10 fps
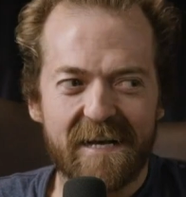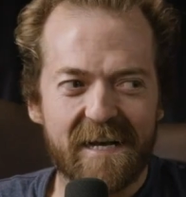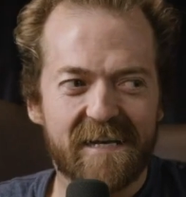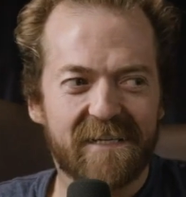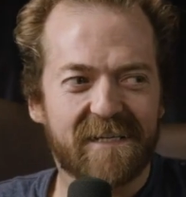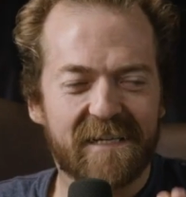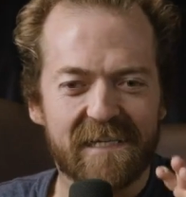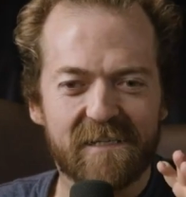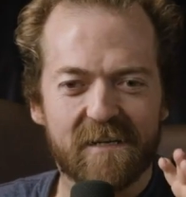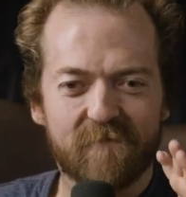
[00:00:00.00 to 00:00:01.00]
And
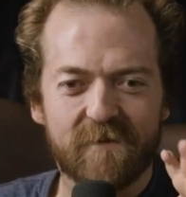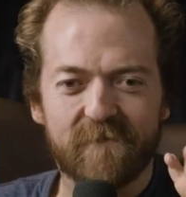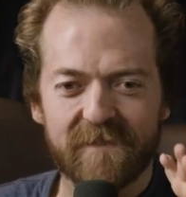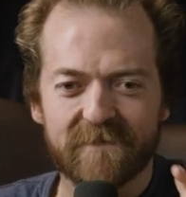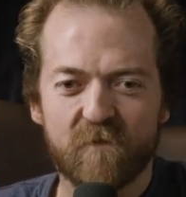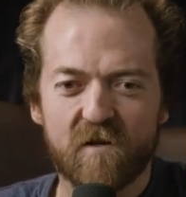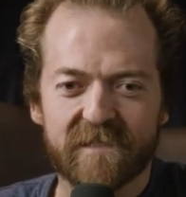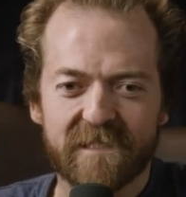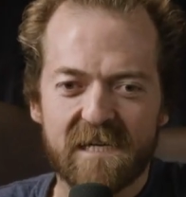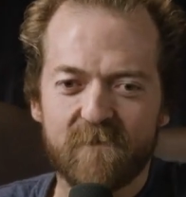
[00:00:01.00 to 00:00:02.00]
he, I remember his words
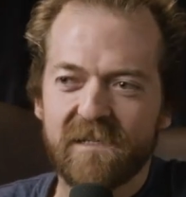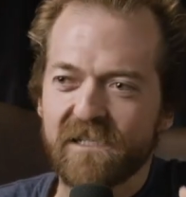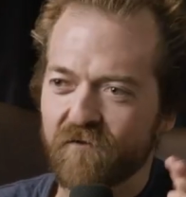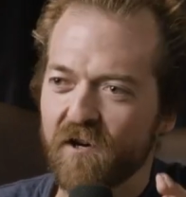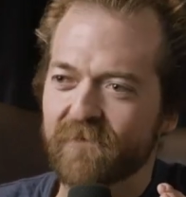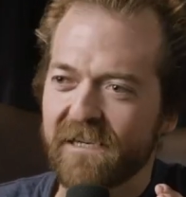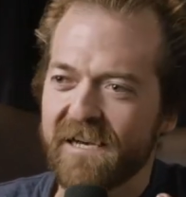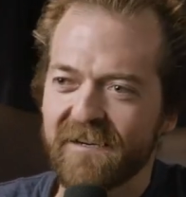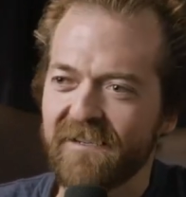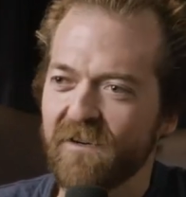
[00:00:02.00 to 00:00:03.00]
saying when he drove
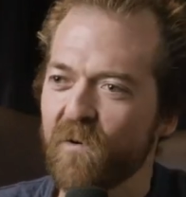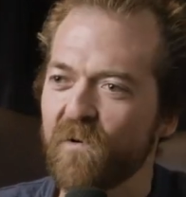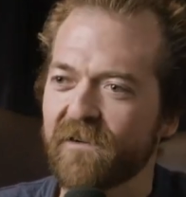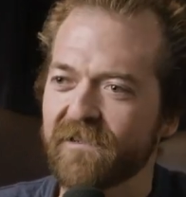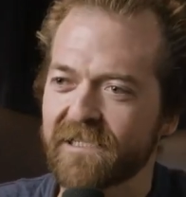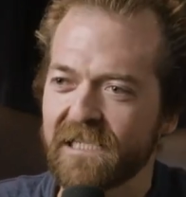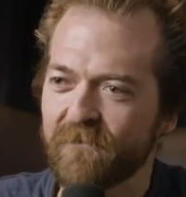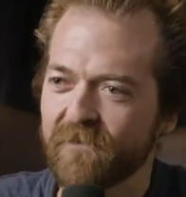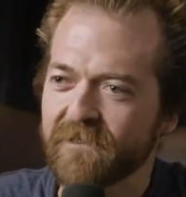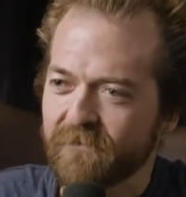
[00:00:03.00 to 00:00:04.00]
down, all we could see
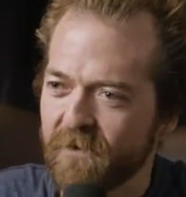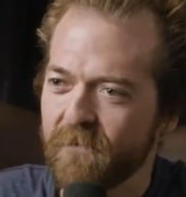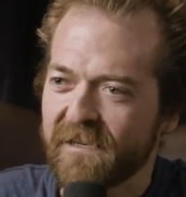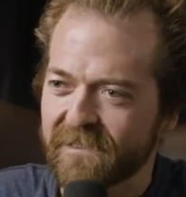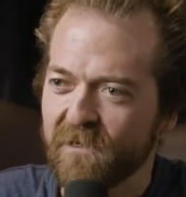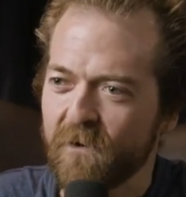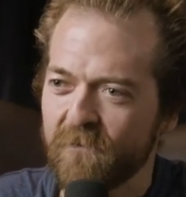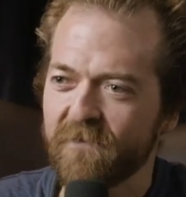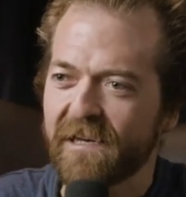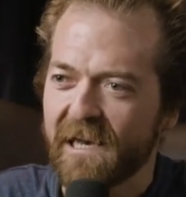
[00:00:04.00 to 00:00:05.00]
was my mate
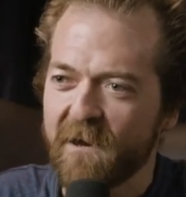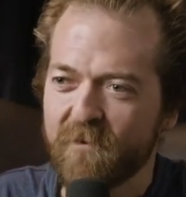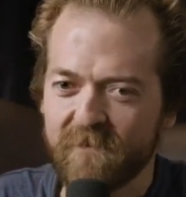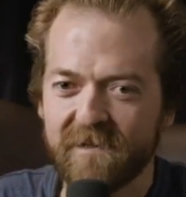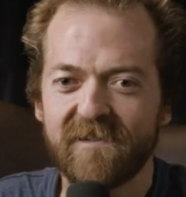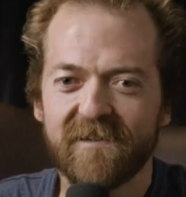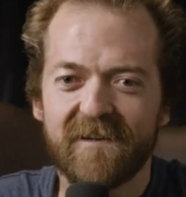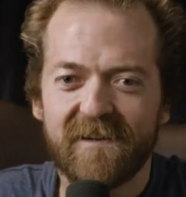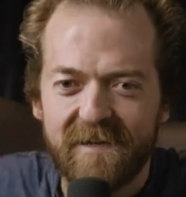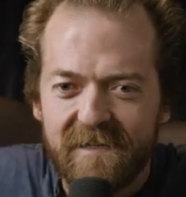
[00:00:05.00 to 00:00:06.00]
Tom carrying me,
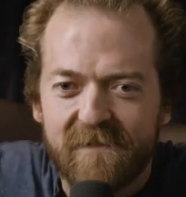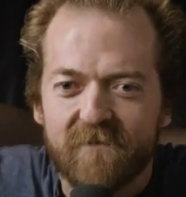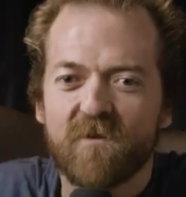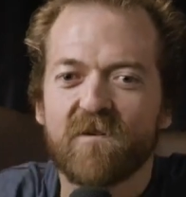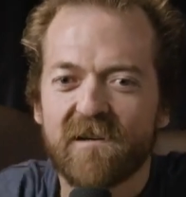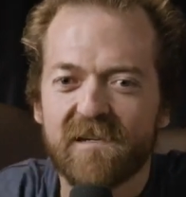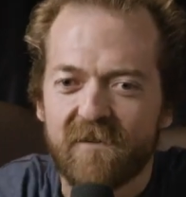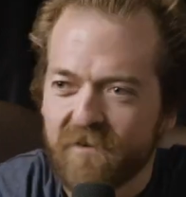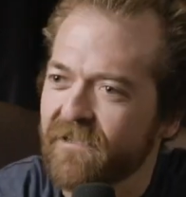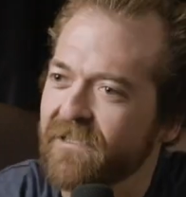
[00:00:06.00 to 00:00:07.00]
and here am I
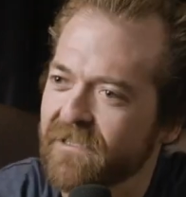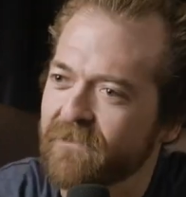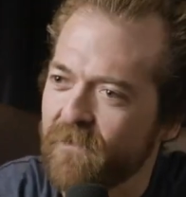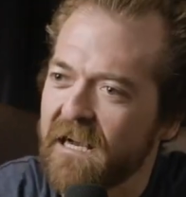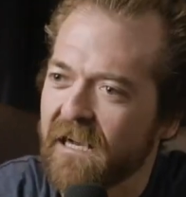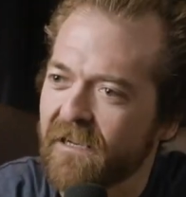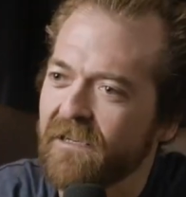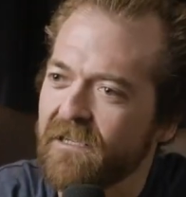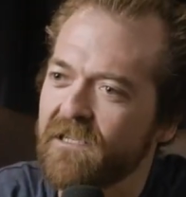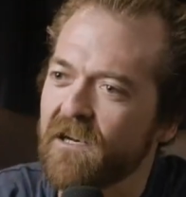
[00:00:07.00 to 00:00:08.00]
on his back,
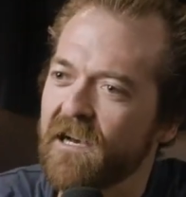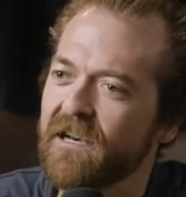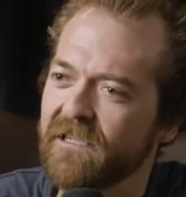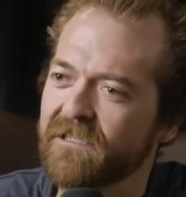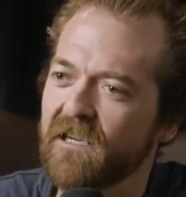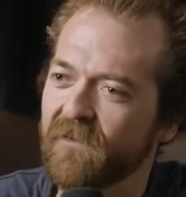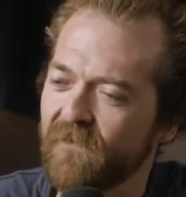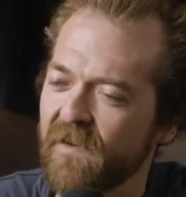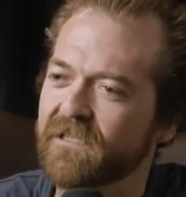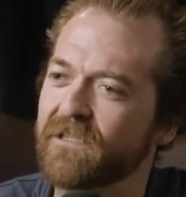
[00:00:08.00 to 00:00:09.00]
you know. And he's like,
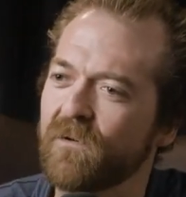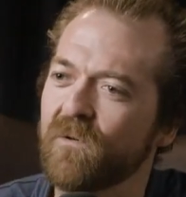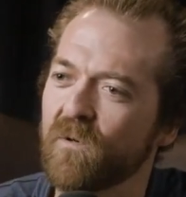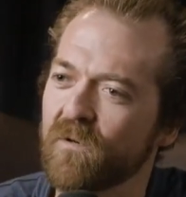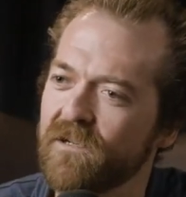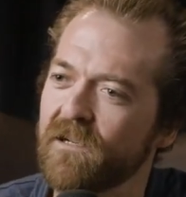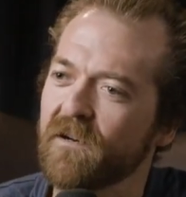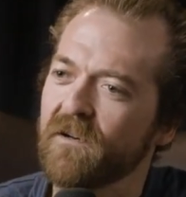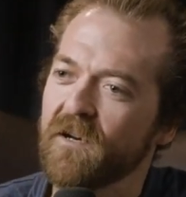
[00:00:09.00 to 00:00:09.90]
that's cool, you know.